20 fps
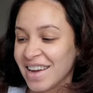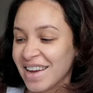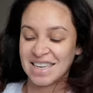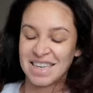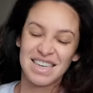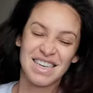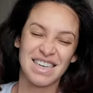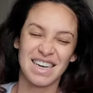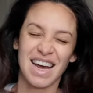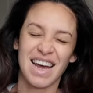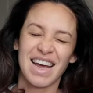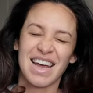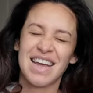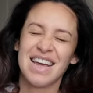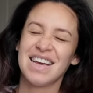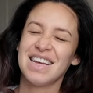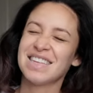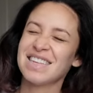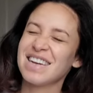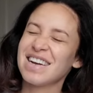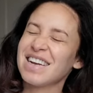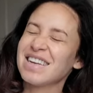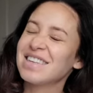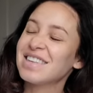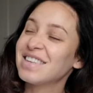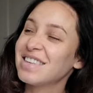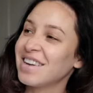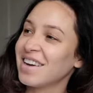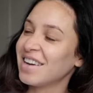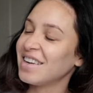Today is an
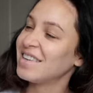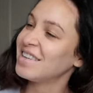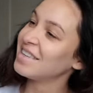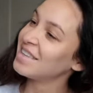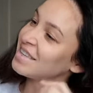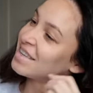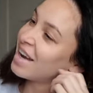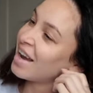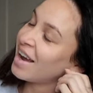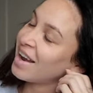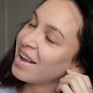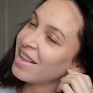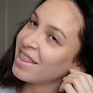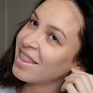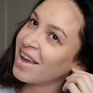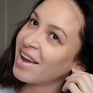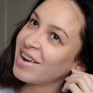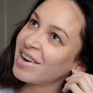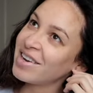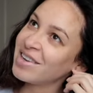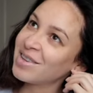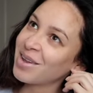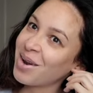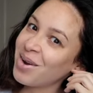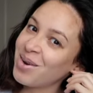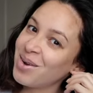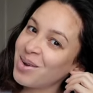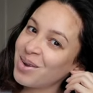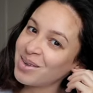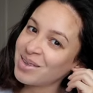exciting day. There is
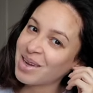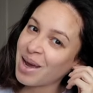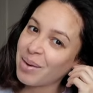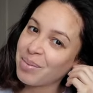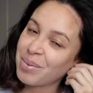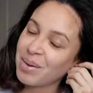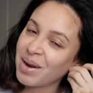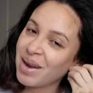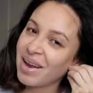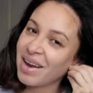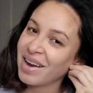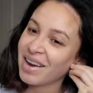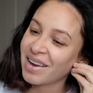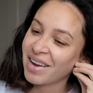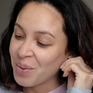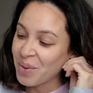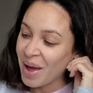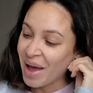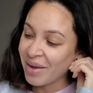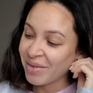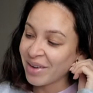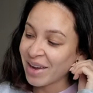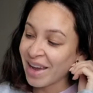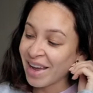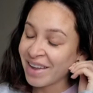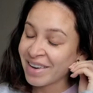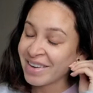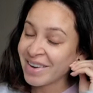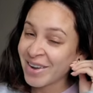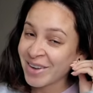lots happening. We're having
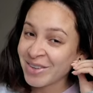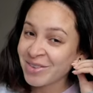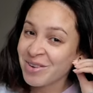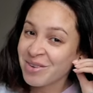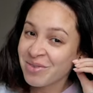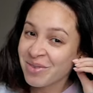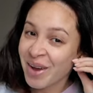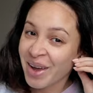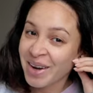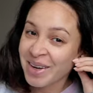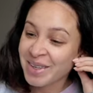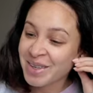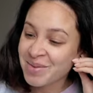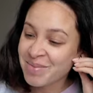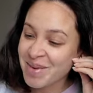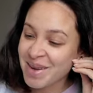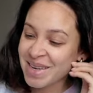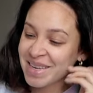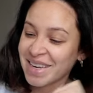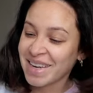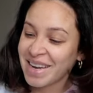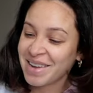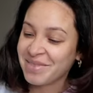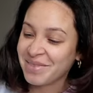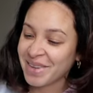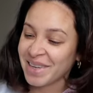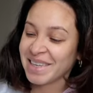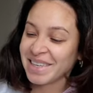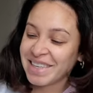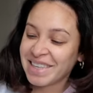our nursery furniture be
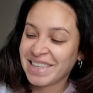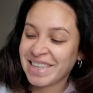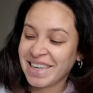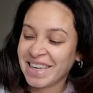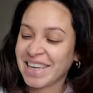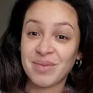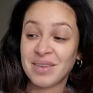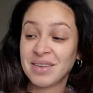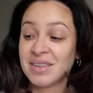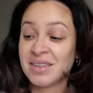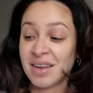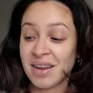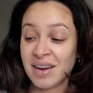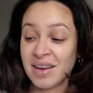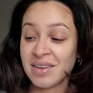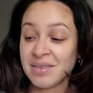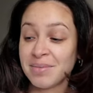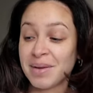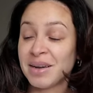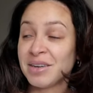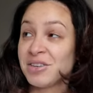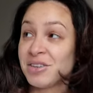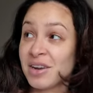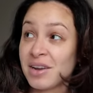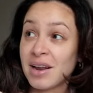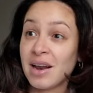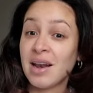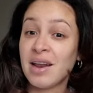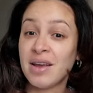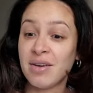delivered. Sunny has managed to
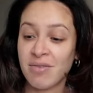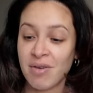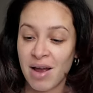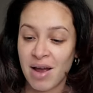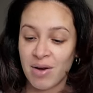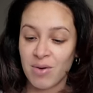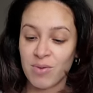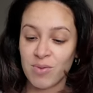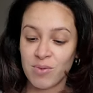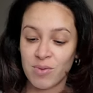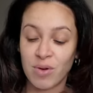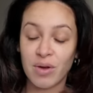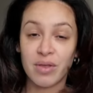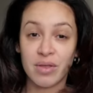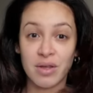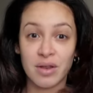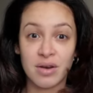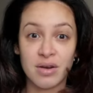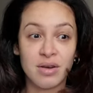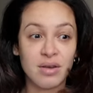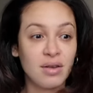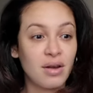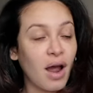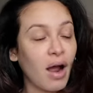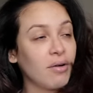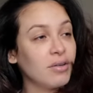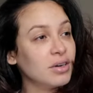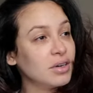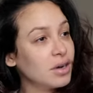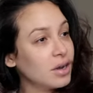clear out the
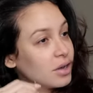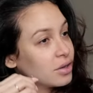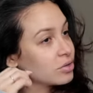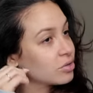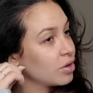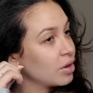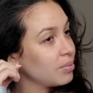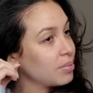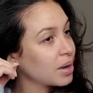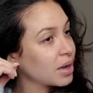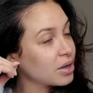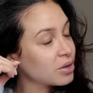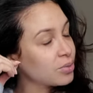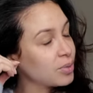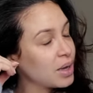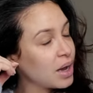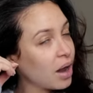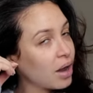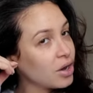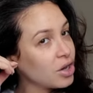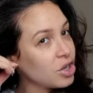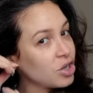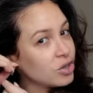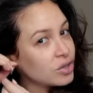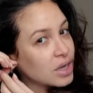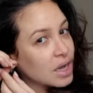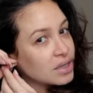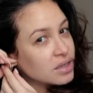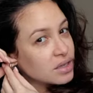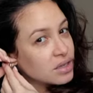current nursery because we kind of used
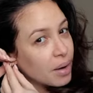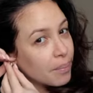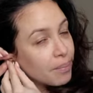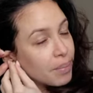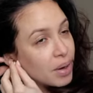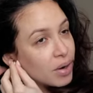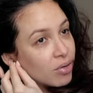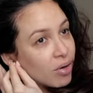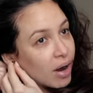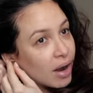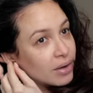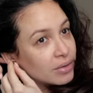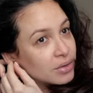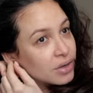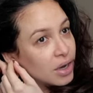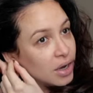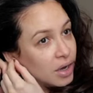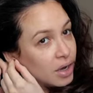that as a dumping ground.